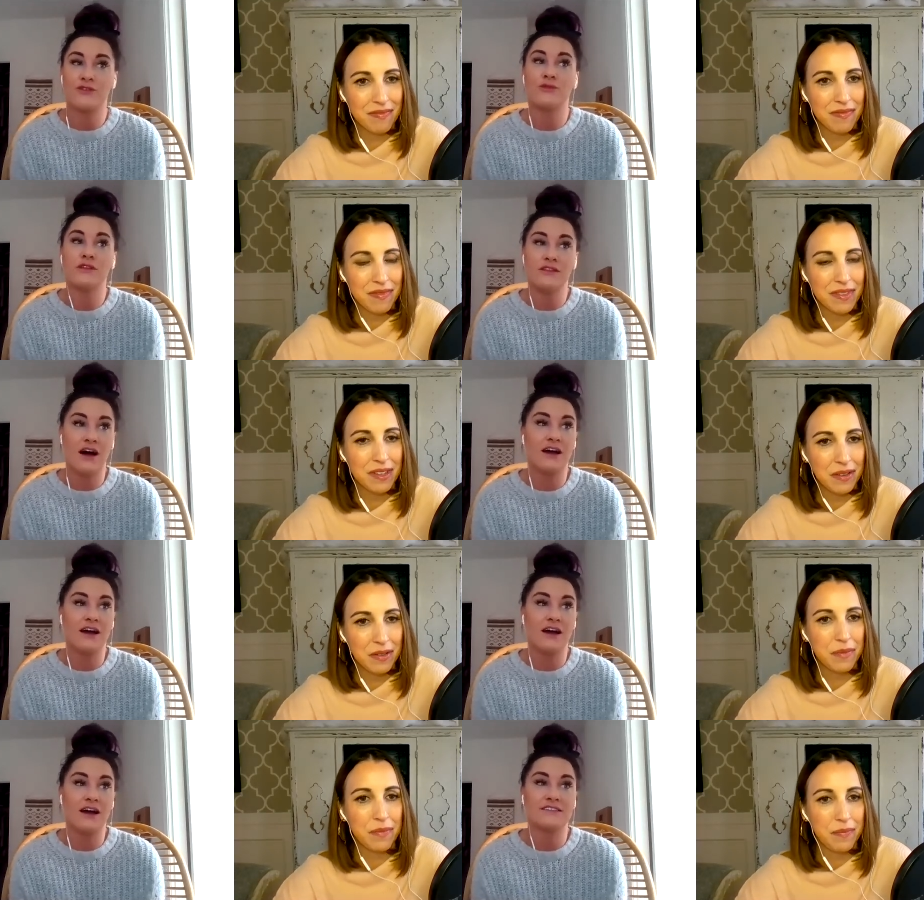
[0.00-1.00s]
Speaker 1: a lot of
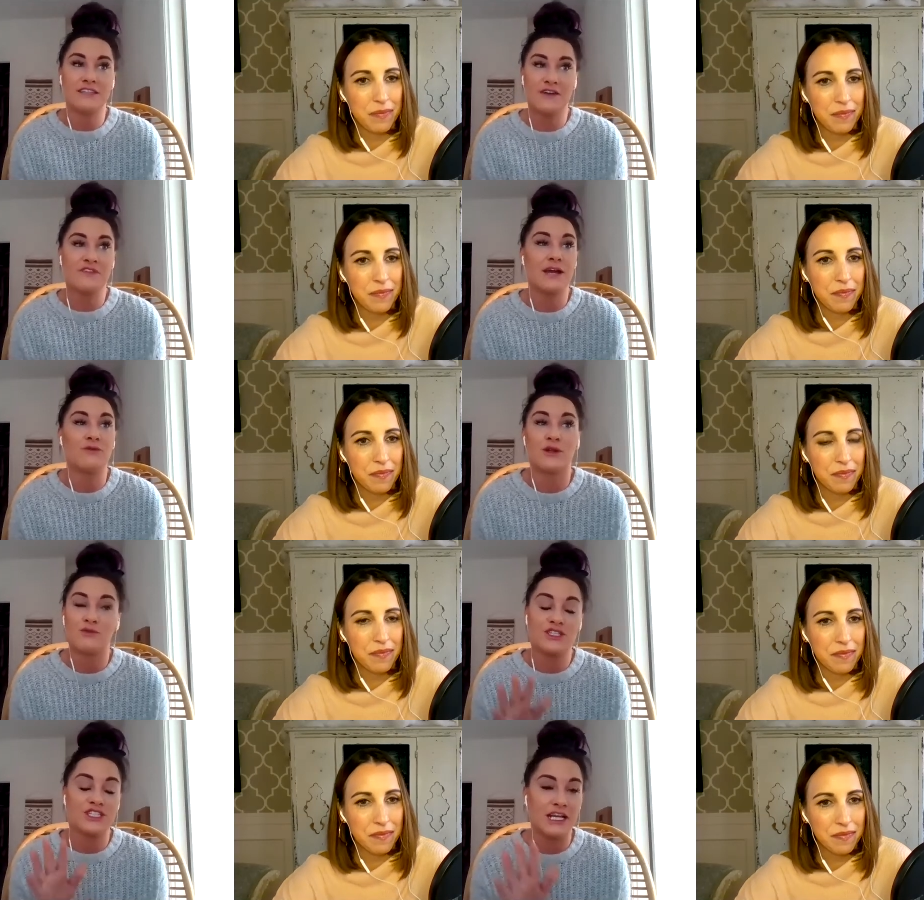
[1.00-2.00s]
stuff that I wouldn't wish
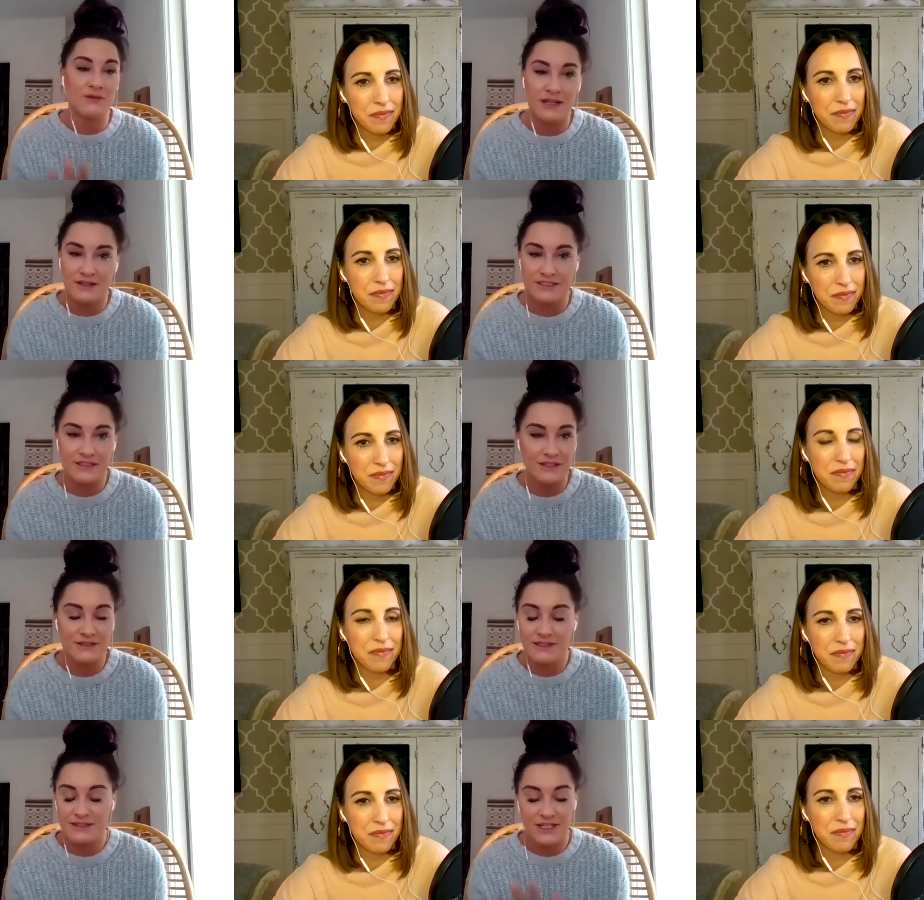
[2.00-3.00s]
anyone else in the,
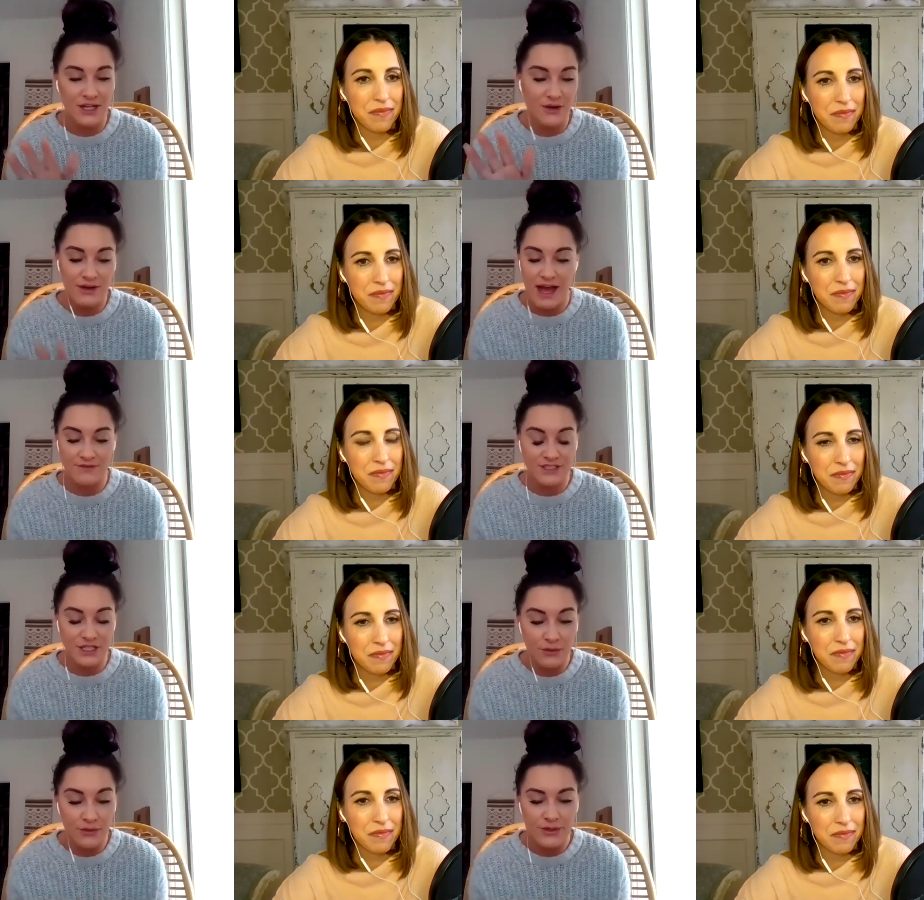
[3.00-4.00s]
you know, have to go
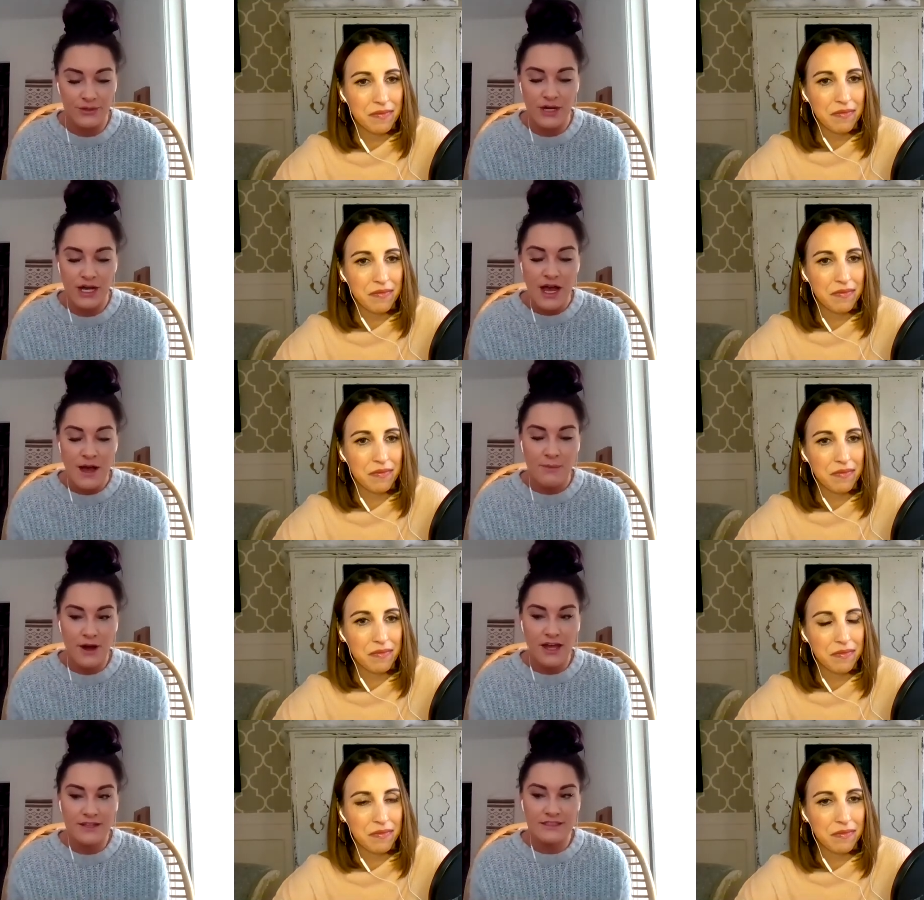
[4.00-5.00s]
through.
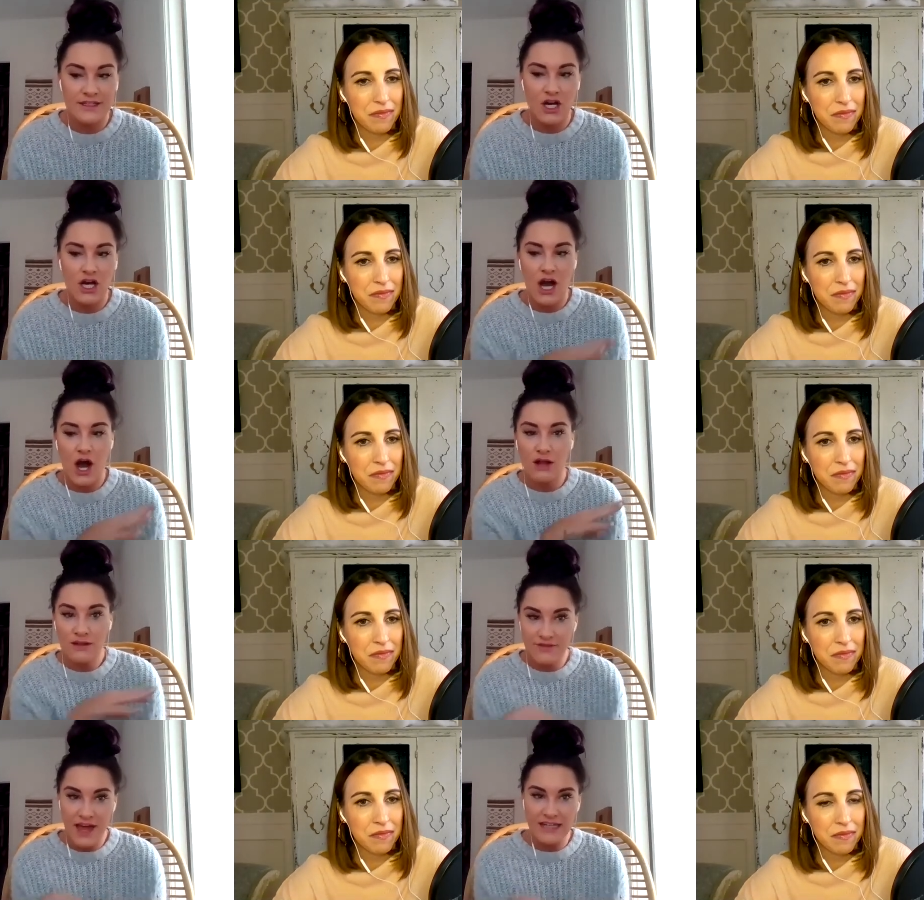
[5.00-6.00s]
But all of
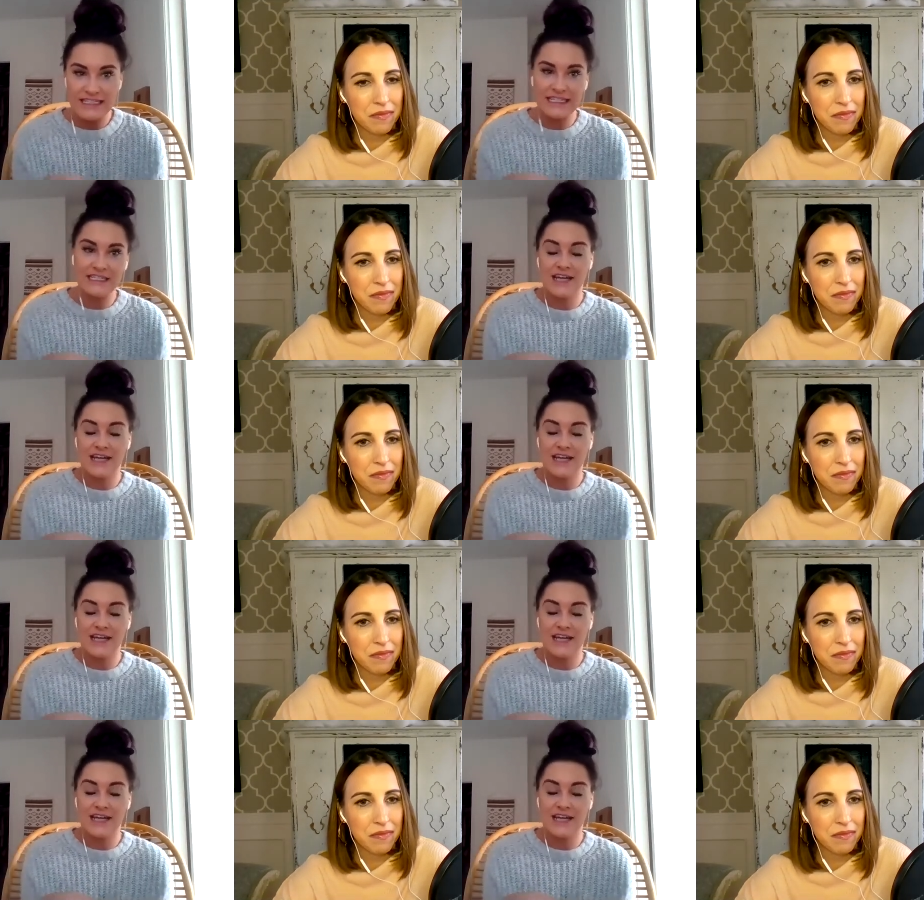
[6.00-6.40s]
that needed to